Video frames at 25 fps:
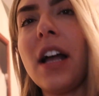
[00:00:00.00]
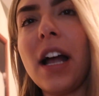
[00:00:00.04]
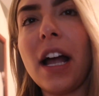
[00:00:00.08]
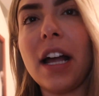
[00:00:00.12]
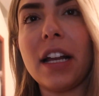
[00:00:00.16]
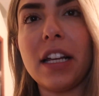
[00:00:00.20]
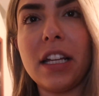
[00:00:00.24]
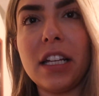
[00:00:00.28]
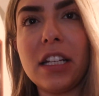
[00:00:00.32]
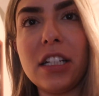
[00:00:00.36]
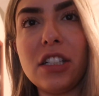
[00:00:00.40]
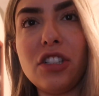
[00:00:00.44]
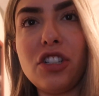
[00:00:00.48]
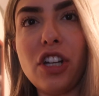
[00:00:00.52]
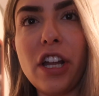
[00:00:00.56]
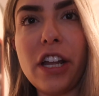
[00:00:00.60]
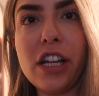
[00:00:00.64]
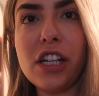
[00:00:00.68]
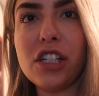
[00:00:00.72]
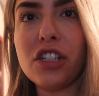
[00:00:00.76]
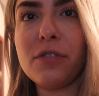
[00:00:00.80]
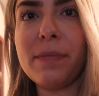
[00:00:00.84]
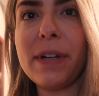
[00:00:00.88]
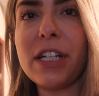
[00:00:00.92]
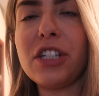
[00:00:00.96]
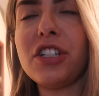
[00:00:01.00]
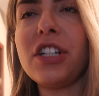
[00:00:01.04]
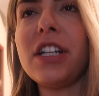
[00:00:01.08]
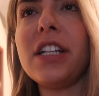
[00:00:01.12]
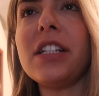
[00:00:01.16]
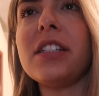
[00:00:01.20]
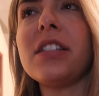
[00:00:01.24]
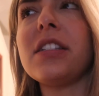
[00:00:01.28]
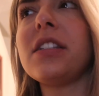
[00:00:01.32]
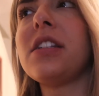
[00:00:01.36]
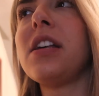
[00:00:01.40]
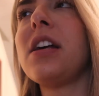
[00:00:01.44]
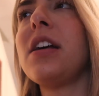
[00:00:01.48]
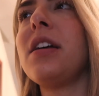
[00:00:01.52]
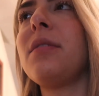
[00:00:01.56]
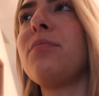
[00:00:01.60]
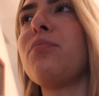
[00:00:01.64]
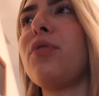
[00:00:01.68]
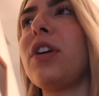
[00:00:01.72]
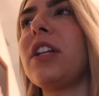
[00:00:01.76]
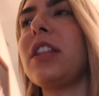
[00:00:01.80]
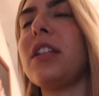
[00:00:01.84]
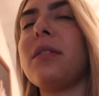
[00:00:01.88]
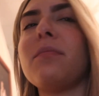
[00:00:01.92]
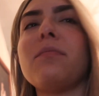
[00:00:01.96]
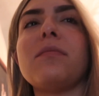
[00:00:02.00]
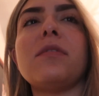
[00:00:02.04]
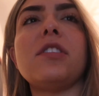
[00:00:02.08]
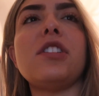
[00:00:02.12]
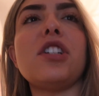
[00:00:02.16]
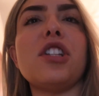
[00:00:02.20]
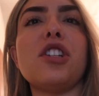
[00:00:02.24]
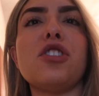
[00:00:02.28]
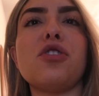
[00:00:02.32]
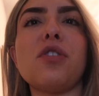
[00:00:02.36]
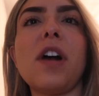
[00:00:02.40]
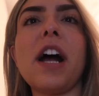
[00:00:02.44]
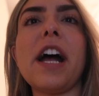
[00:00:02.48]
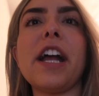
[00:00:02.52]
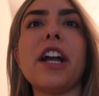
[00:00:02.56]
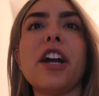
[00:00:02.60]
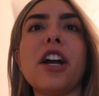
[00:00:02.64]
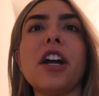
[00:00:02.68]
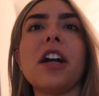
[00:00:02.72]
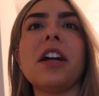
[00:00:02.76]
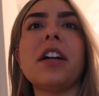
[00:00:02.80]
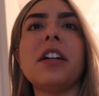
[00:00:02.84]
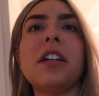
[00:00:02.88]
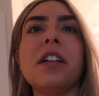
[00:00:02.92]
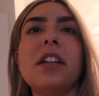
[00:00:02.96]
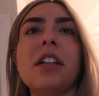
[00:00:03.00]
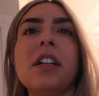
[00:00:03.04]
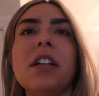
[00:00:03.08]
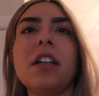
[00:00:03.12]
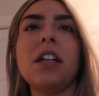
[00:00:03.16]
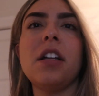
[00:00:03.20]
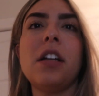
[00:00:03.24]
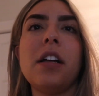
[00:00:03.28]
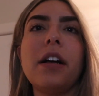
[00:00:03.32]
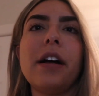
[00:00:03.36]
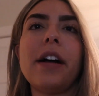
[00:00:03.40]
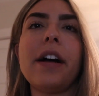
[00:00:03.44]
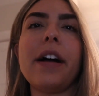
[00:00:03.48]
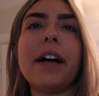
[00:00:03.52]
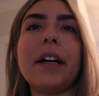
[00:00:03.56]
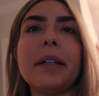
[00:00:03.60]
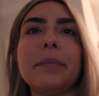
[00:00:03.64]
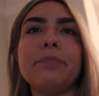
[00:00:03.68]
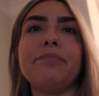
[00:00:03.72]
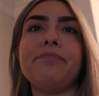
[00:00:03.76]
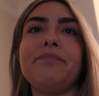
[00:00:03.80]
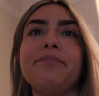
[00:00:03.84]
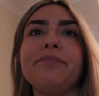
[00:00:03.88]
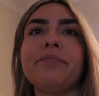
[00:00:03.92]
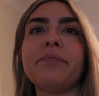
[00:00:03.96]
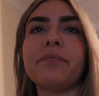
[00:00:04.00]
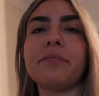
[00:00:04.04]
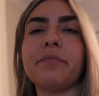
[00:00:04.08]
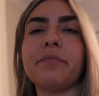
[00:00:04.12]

I need to change my sheets, bring them to the dryer. Um,